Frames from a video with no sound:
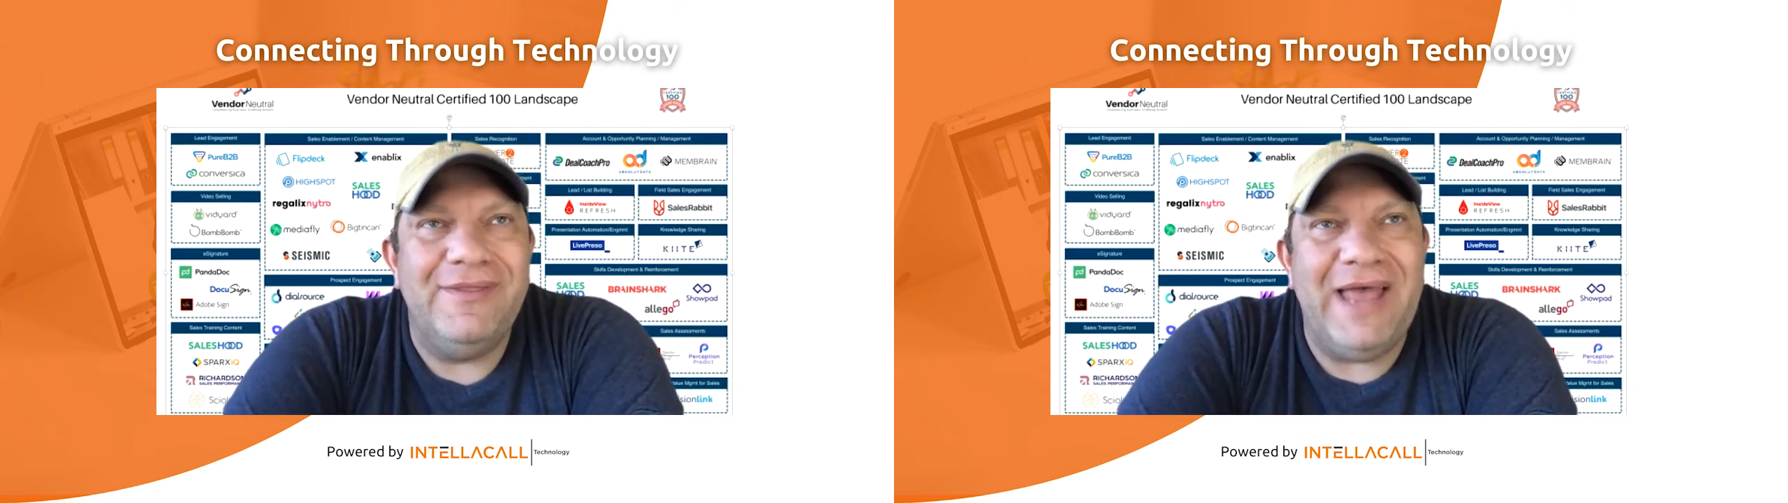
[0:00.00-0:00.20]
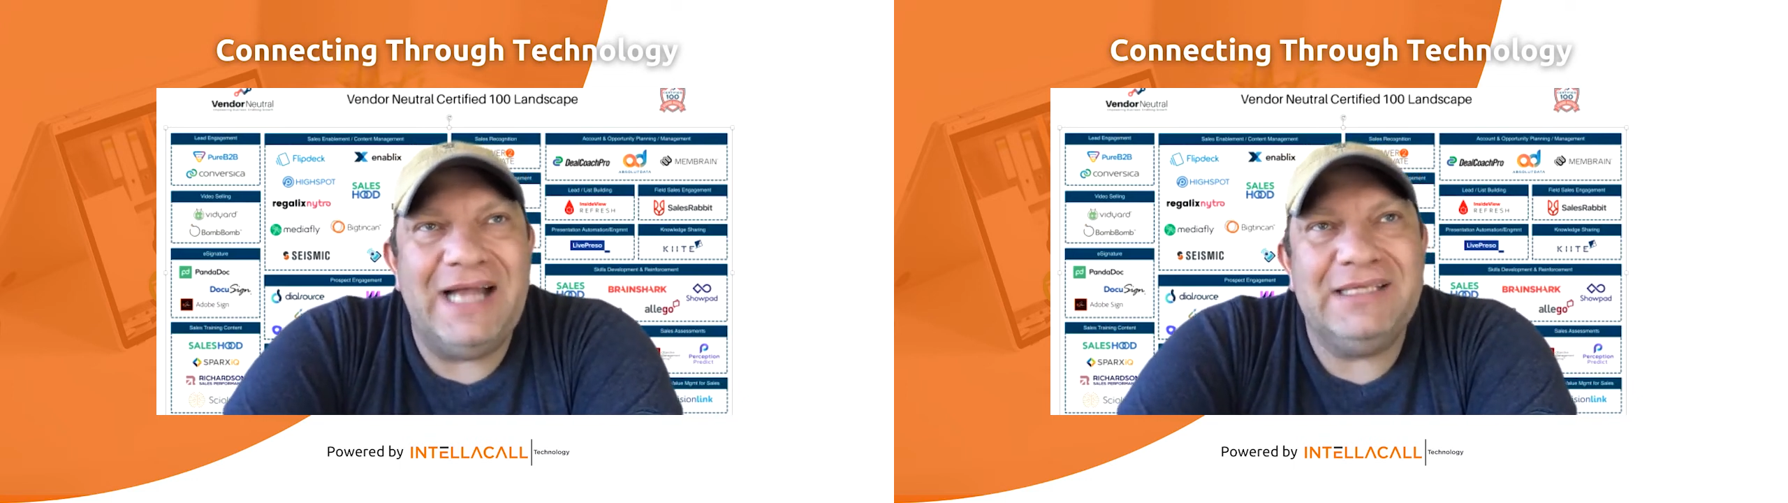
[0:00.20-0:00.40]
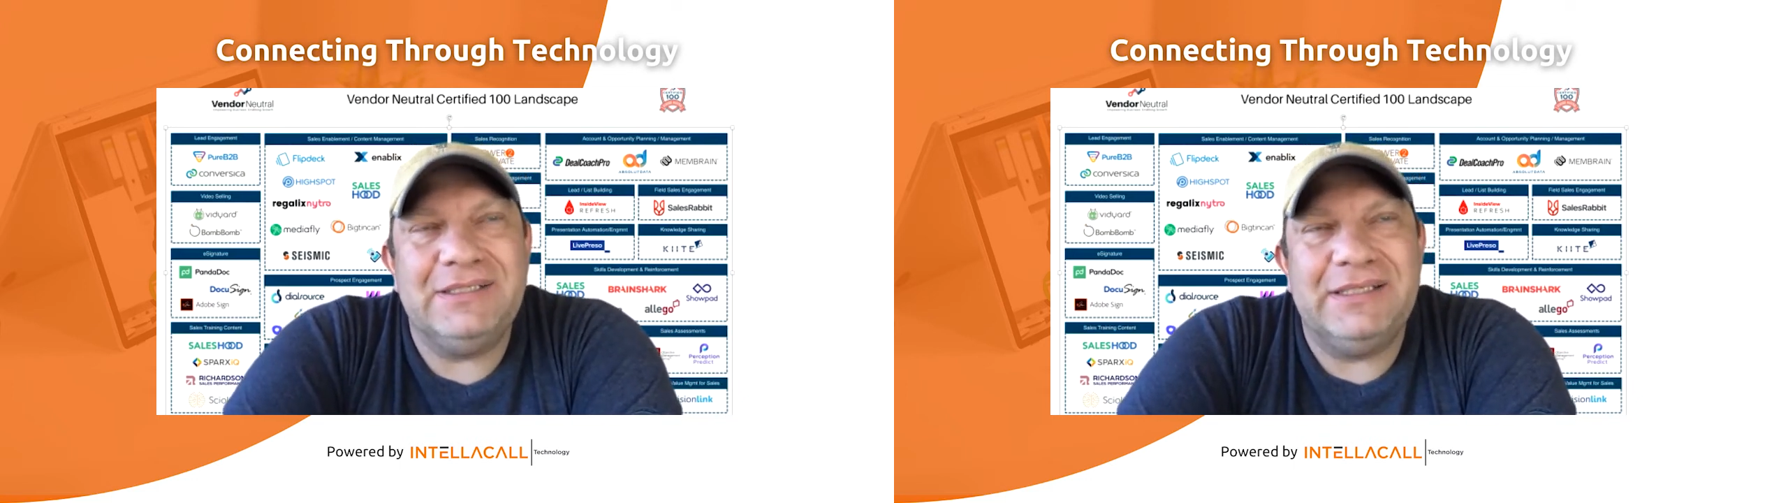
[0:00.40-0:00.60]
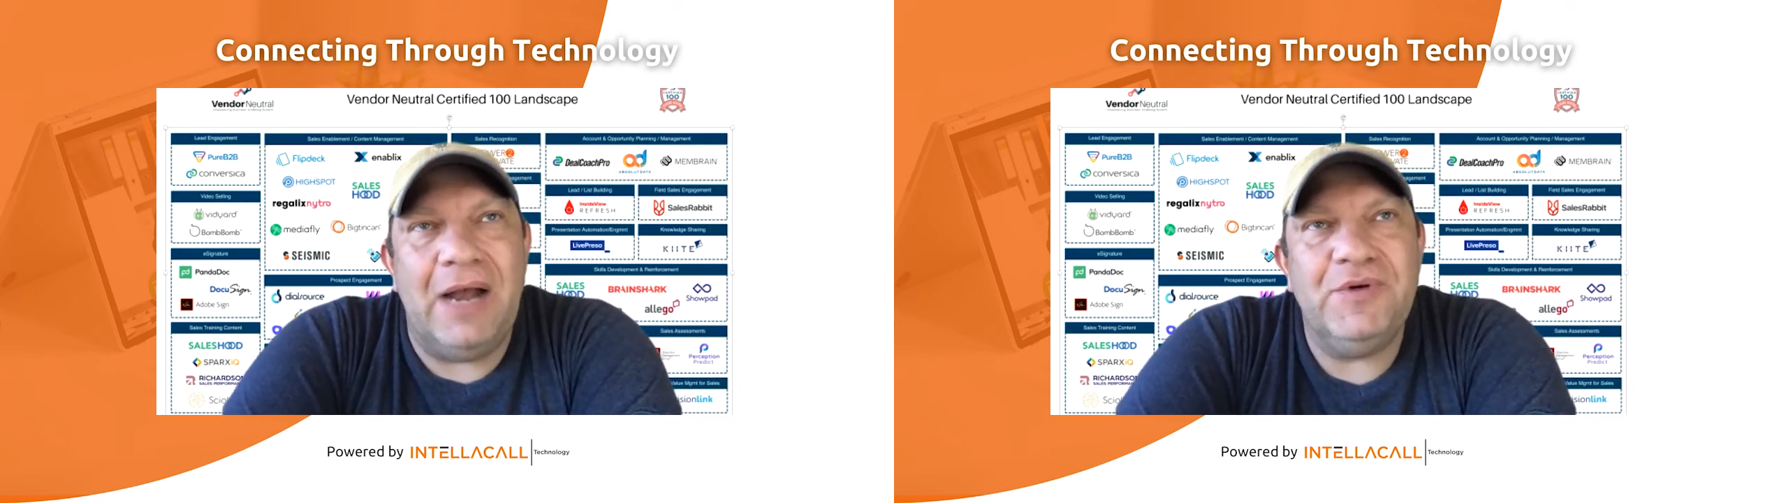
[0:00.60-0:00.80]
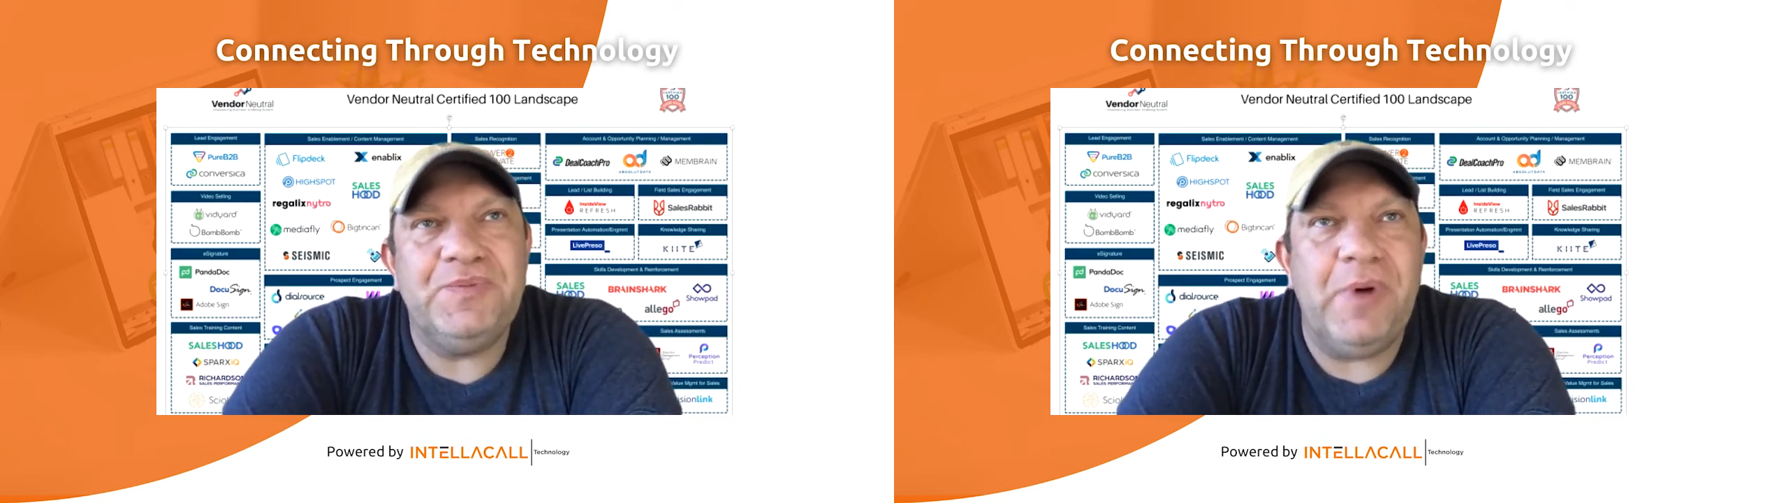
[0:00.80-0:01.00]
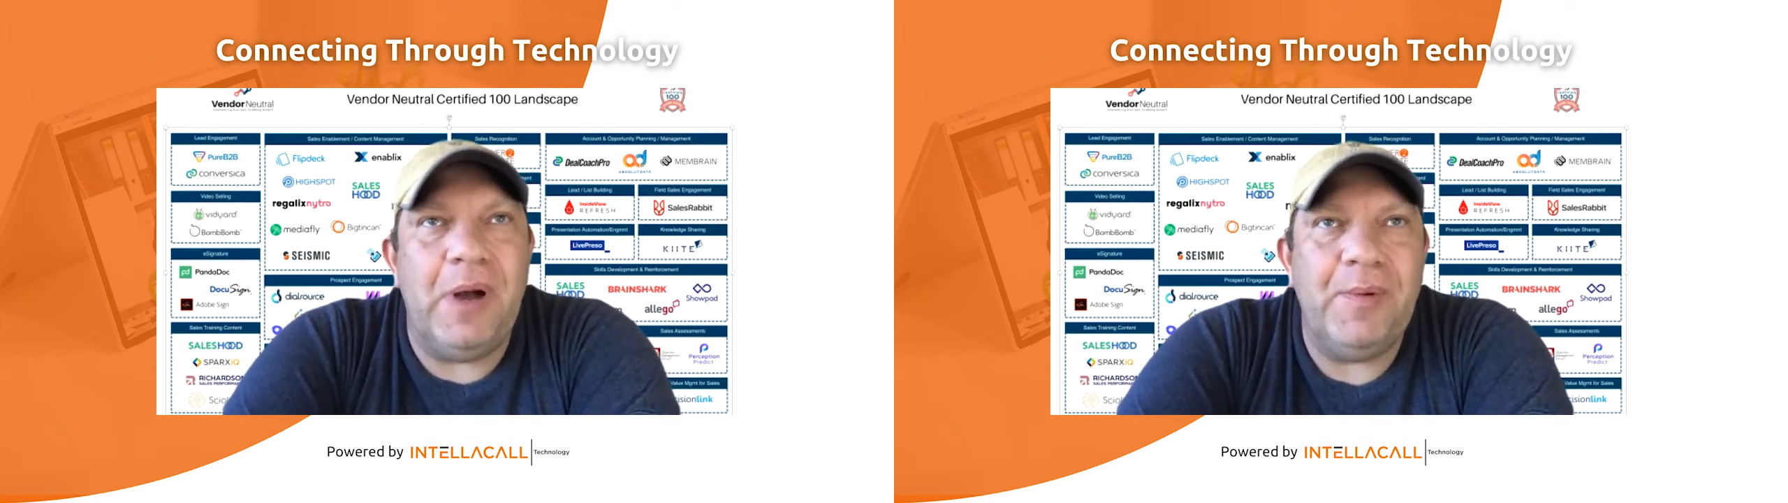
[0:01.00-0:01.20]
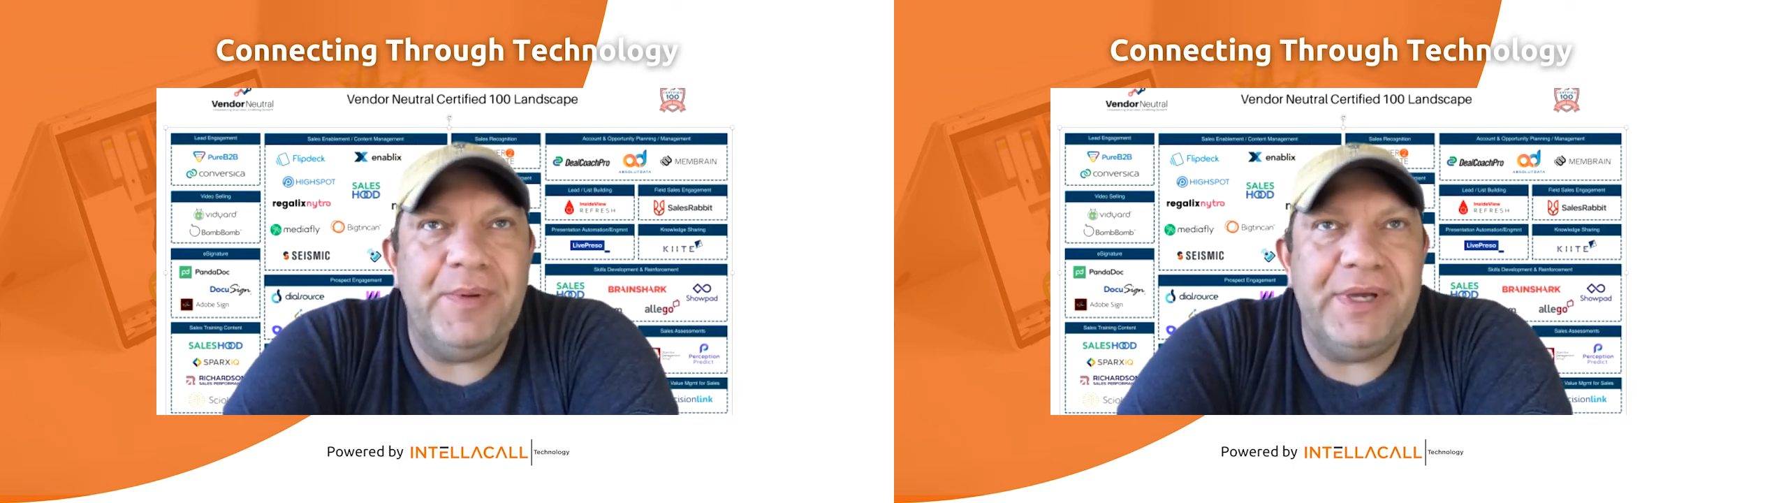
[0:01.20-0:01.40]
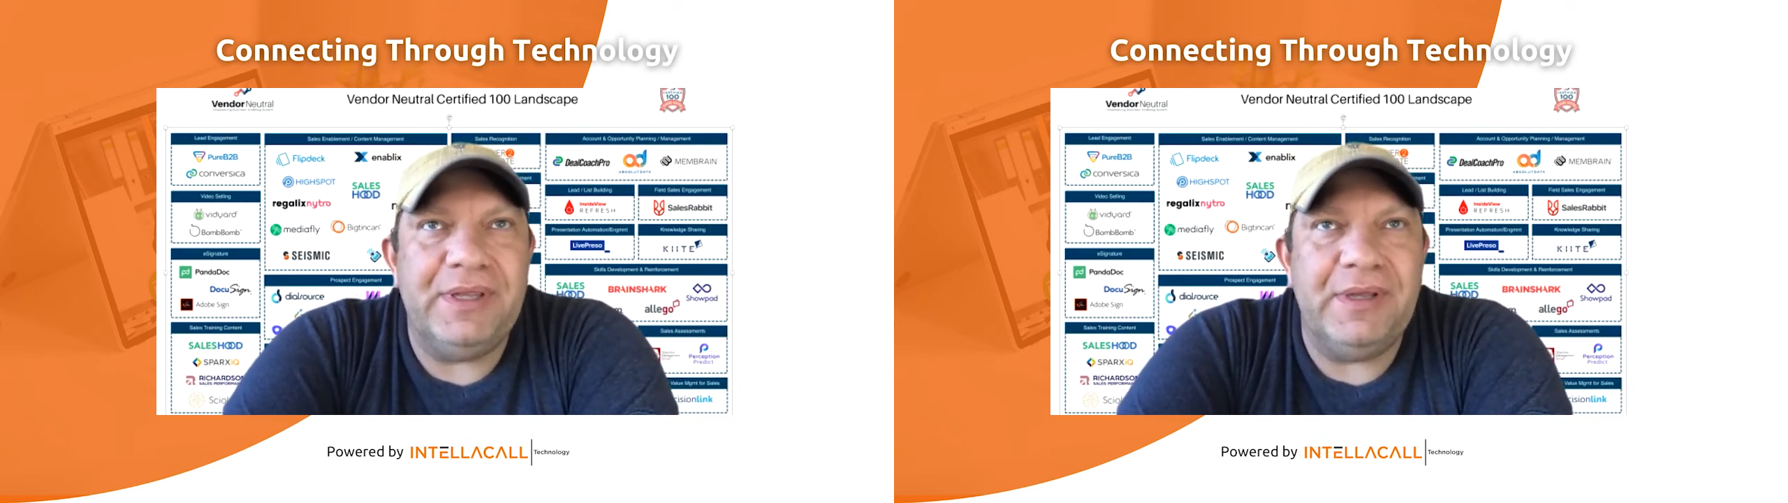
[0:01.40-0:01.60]
that was
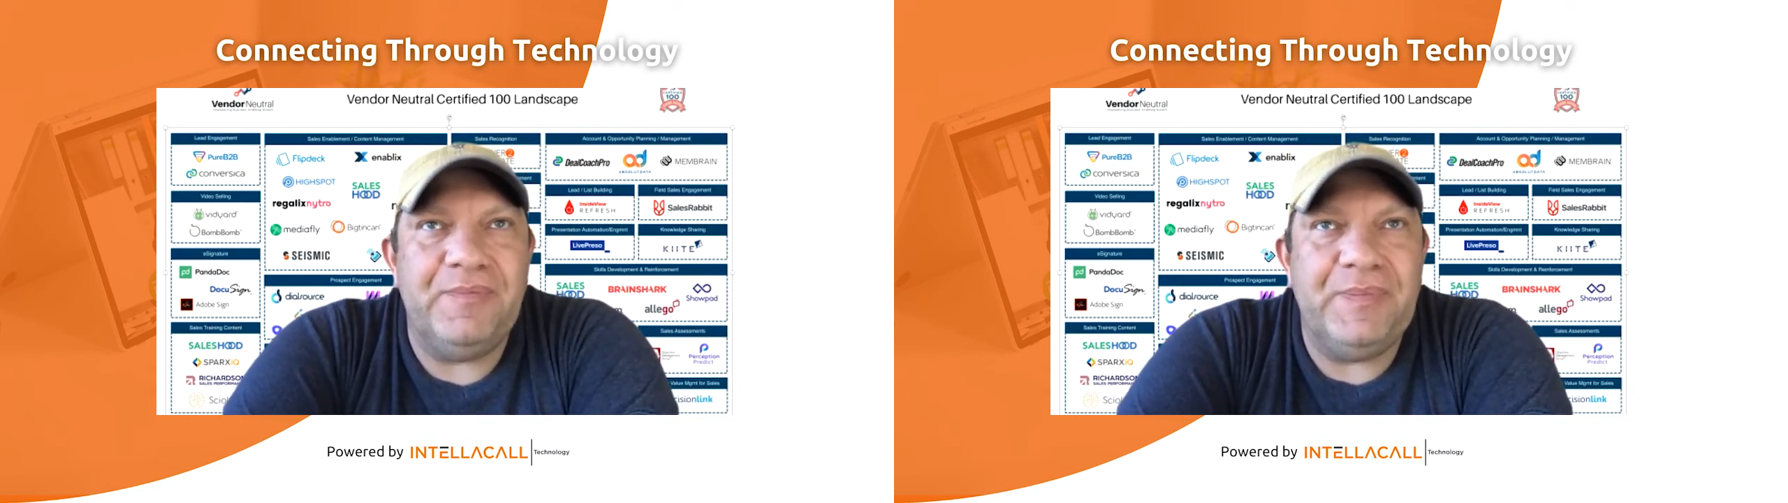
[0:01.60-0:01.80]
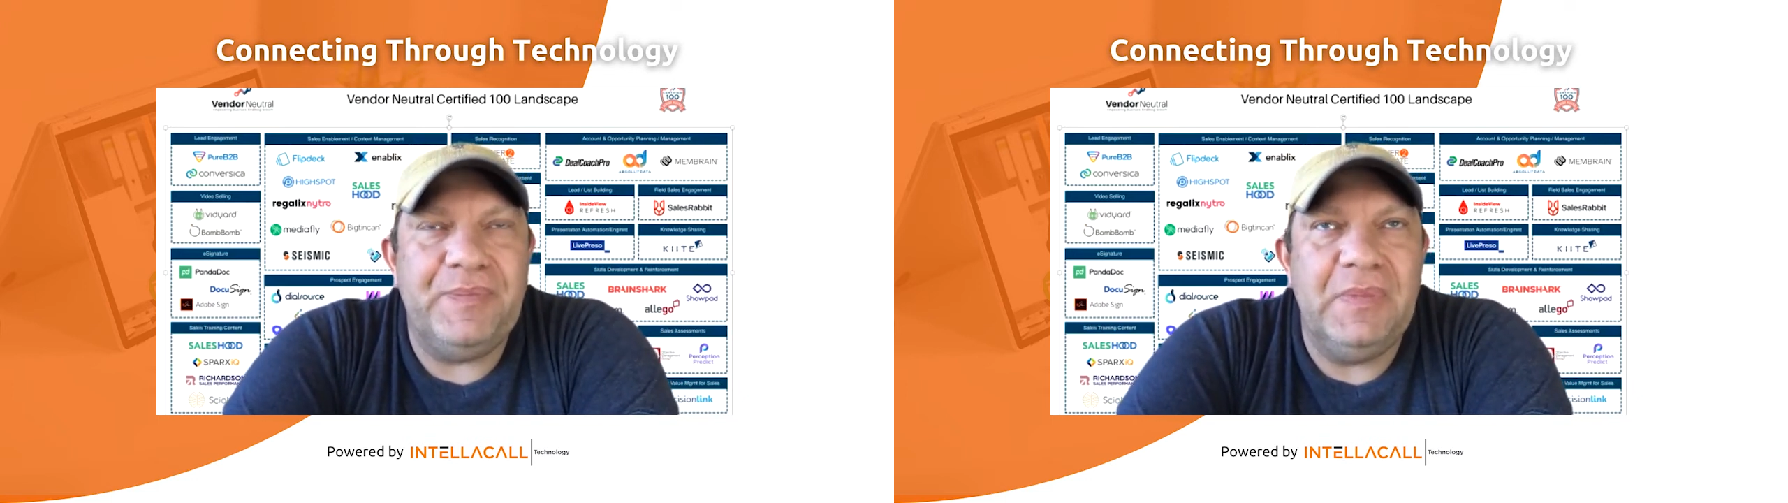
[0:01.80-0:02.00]
probably the